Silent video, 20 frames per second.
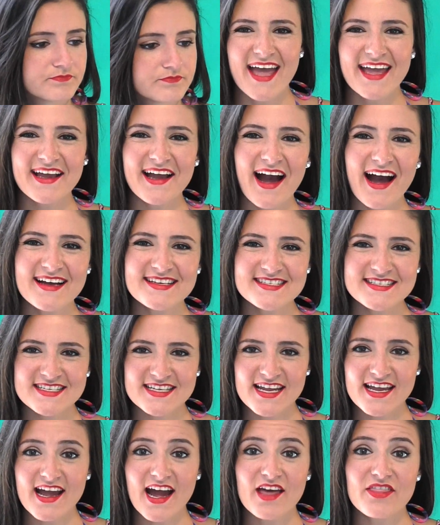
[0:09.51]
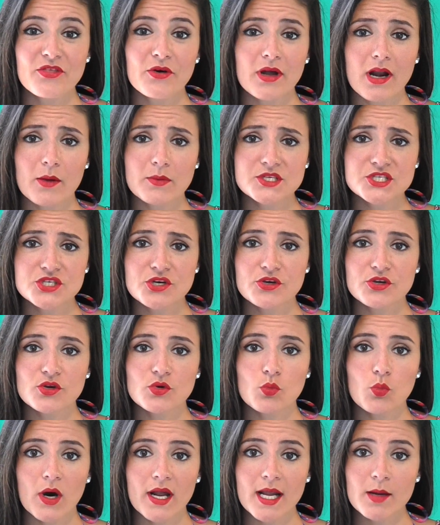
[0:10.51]
Hey guys, today I thought I would show
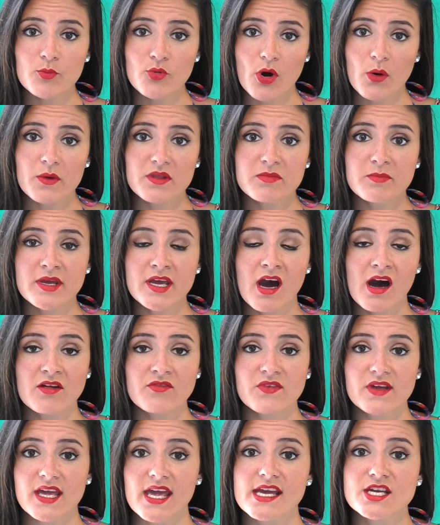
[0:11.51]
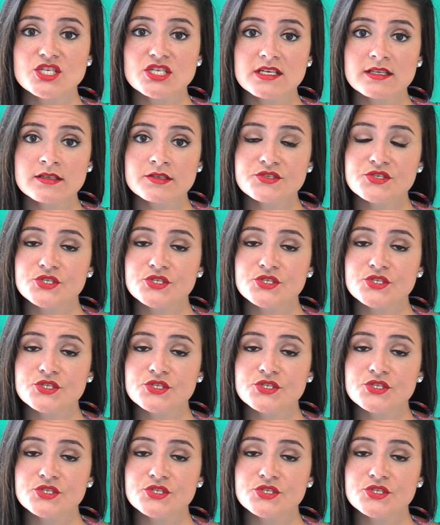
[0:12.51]
you what I brought with me on vacation.